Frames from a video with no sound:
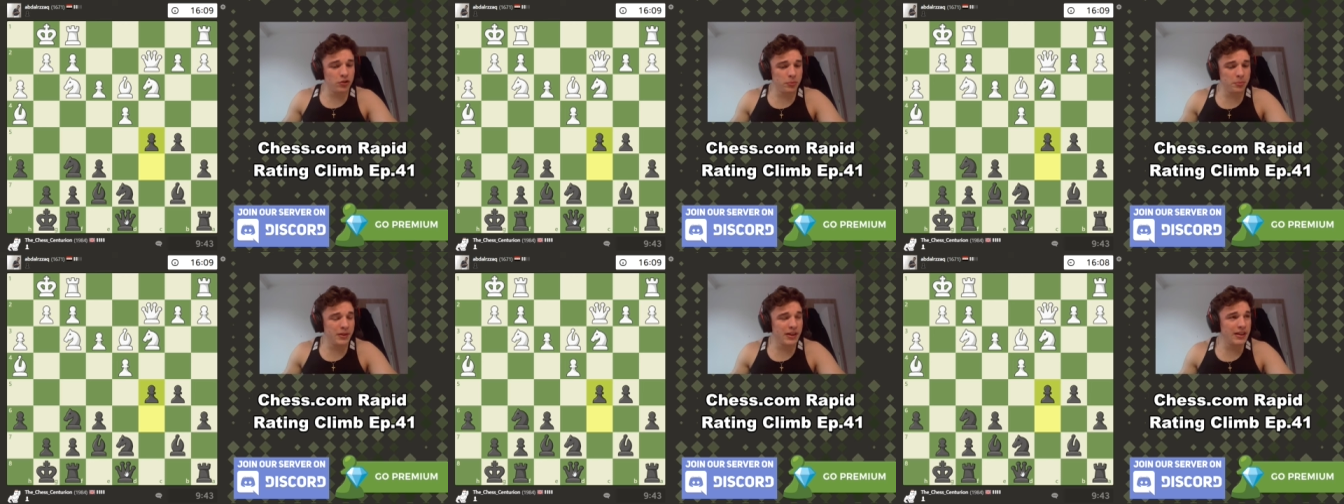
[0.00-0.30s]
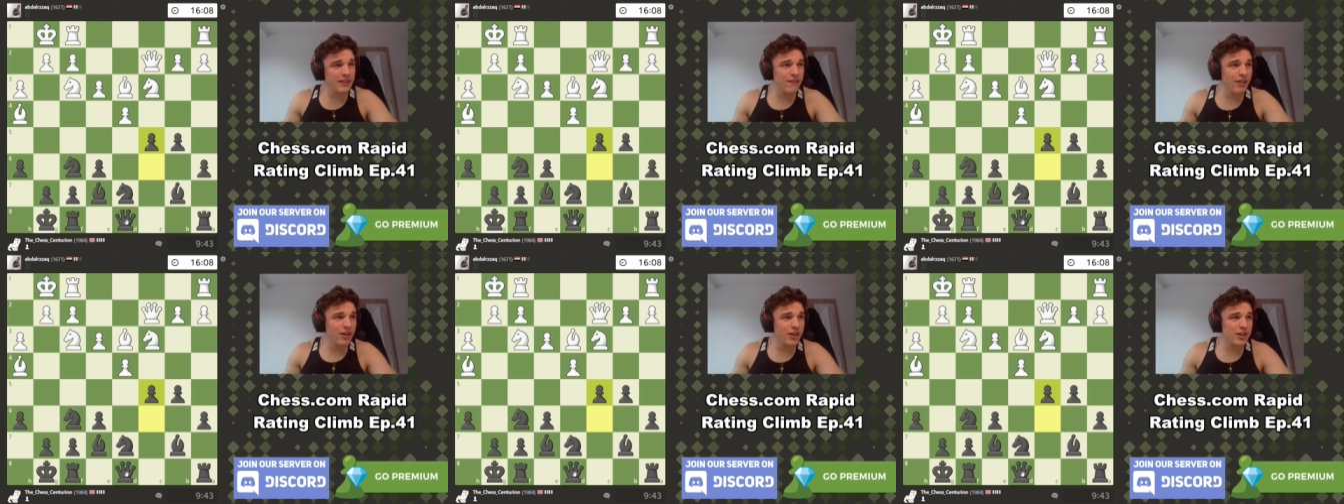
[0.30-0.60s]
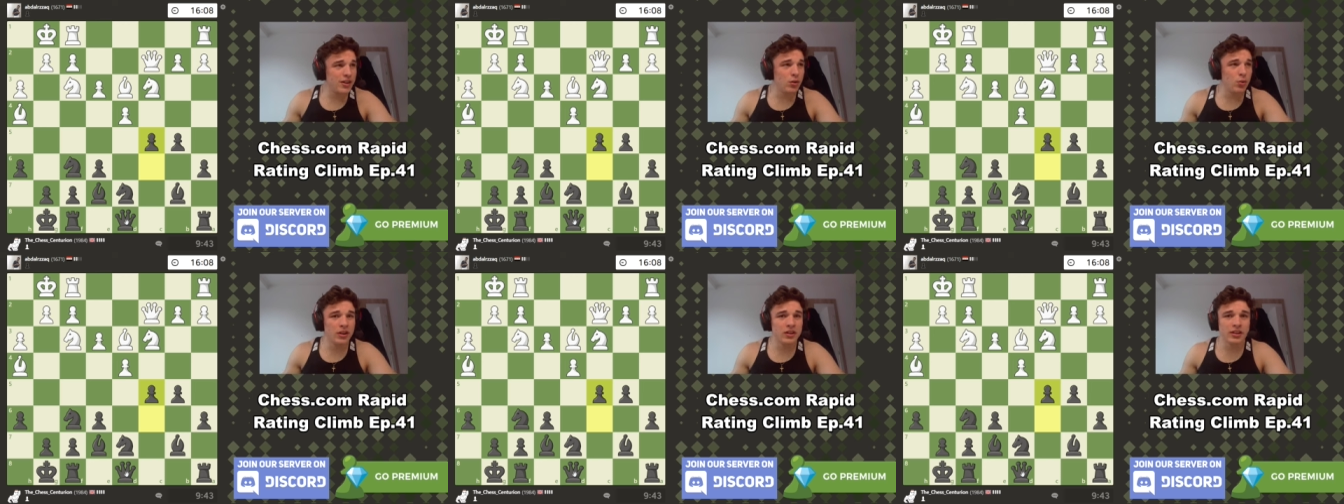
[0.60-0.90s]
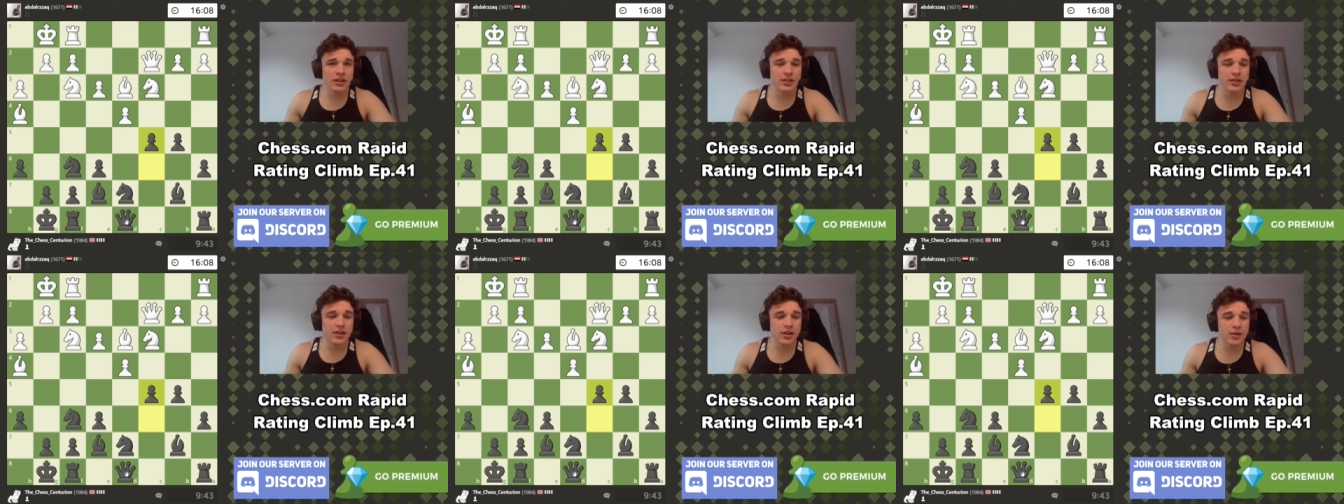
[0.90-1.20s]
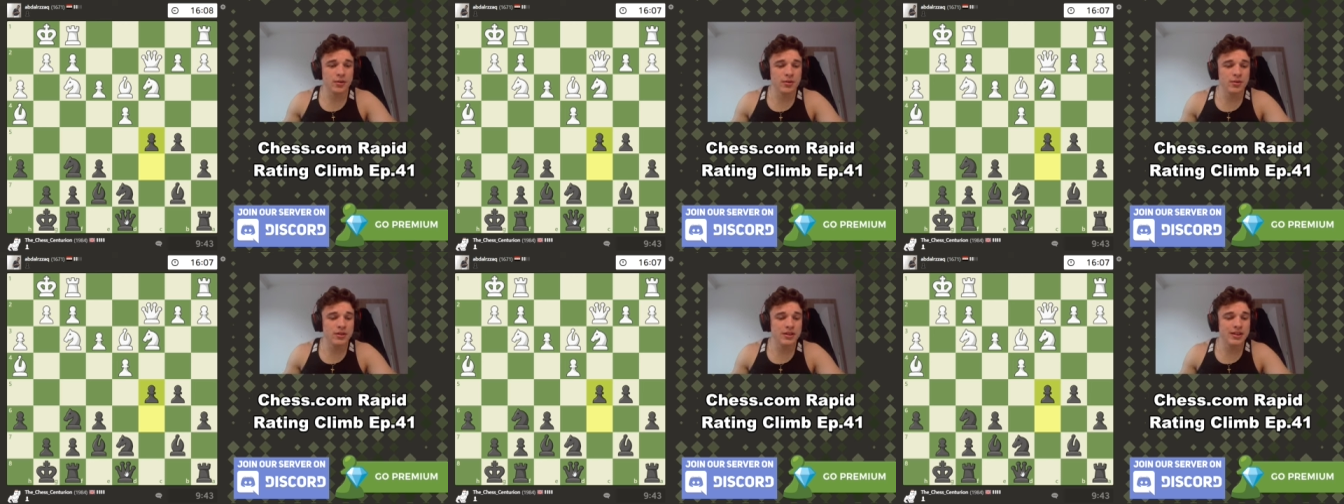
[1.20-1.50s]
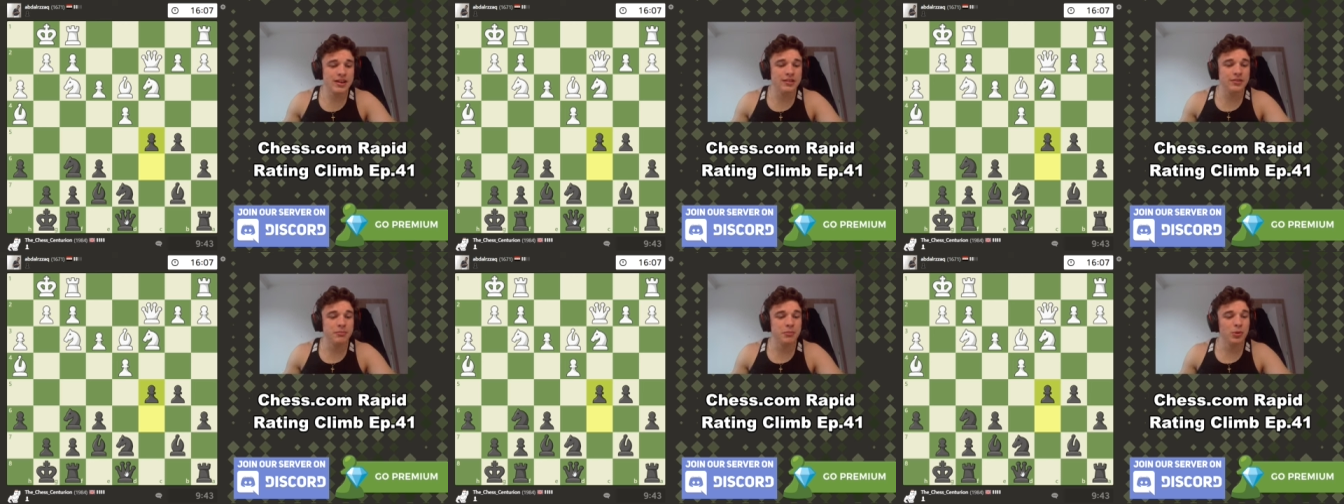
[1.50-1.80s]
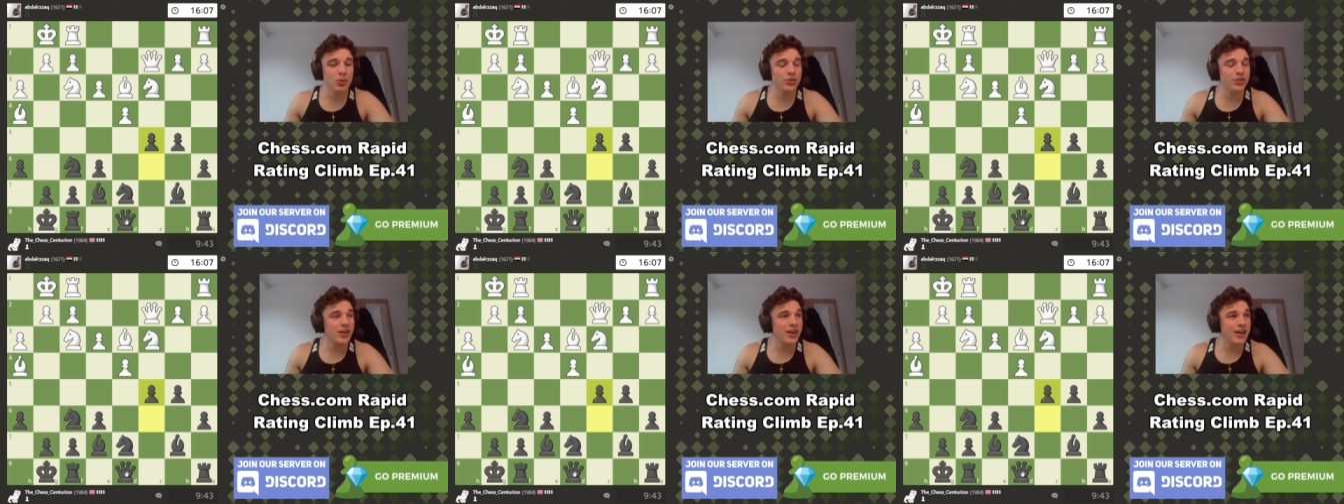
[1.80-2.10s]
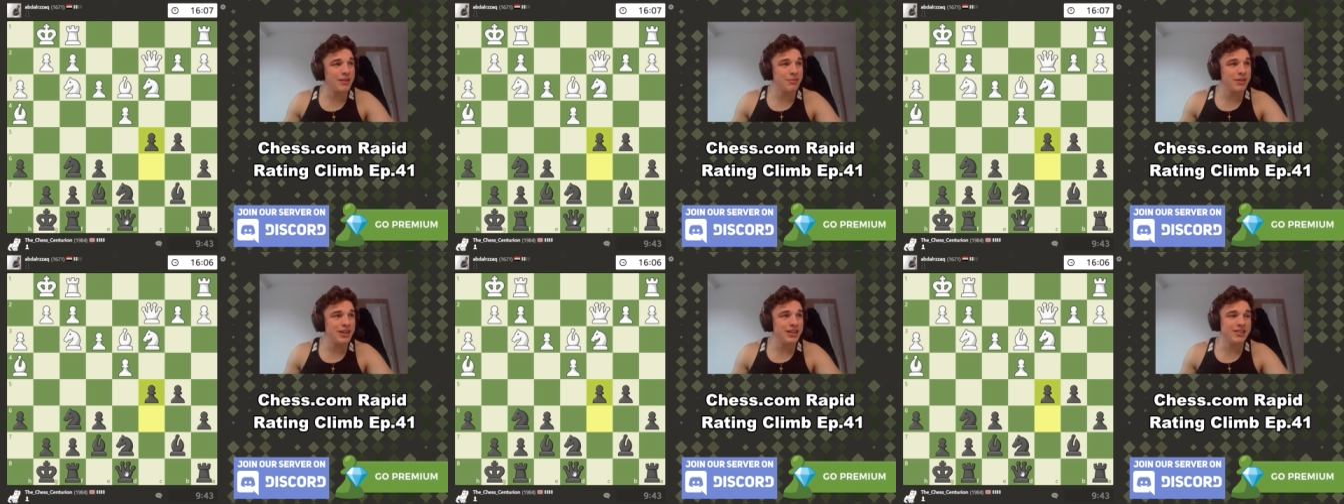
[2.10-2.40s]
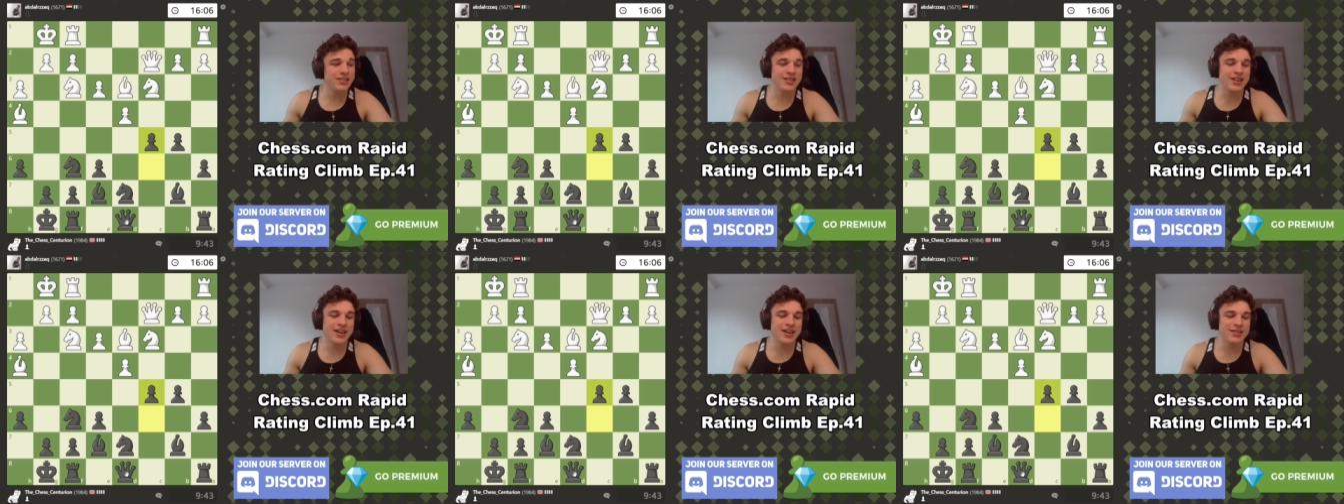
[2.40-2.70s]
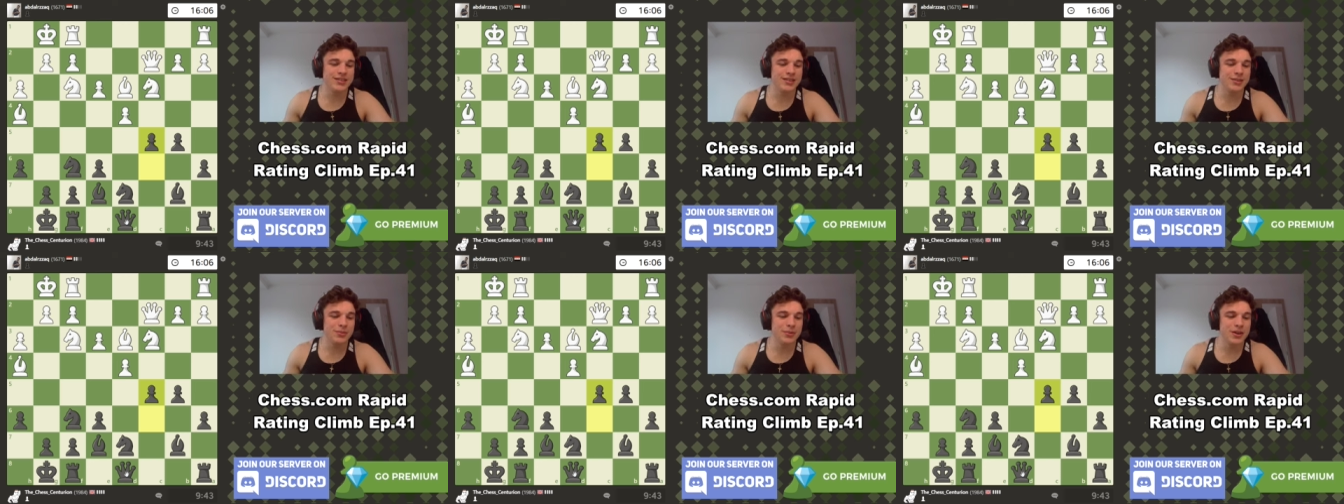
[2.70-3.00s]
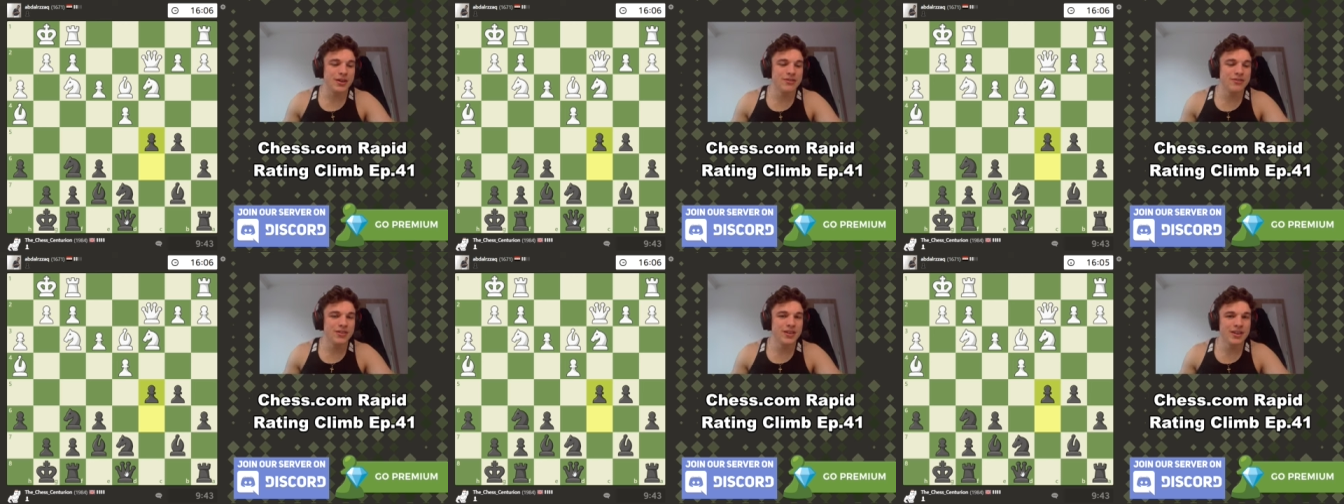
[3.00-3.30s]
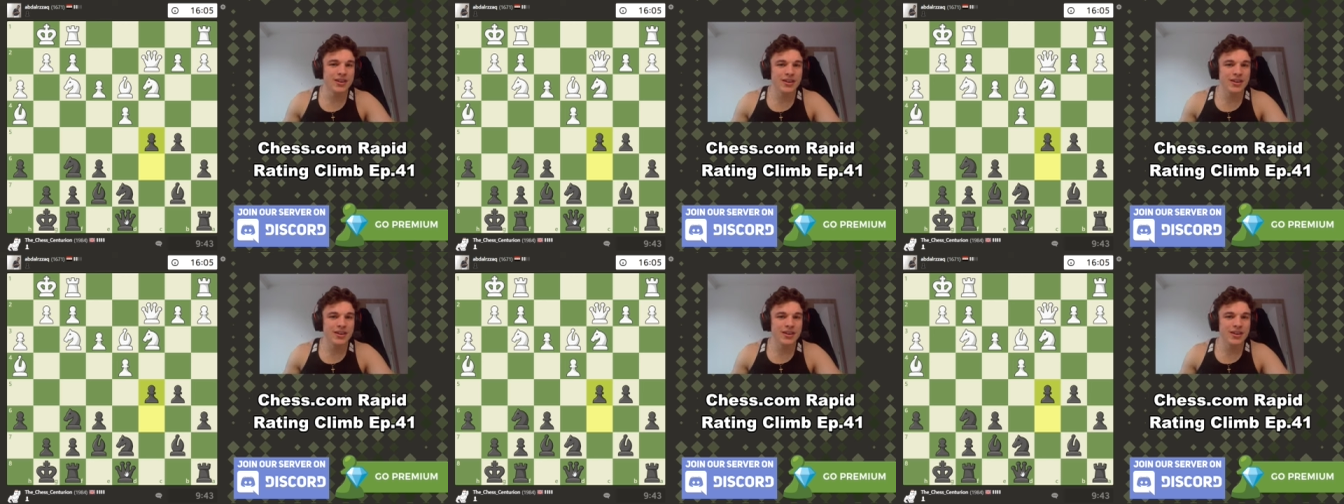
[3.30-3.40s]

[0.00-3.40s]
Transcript: playing very quickly, though. He has more time than he started with,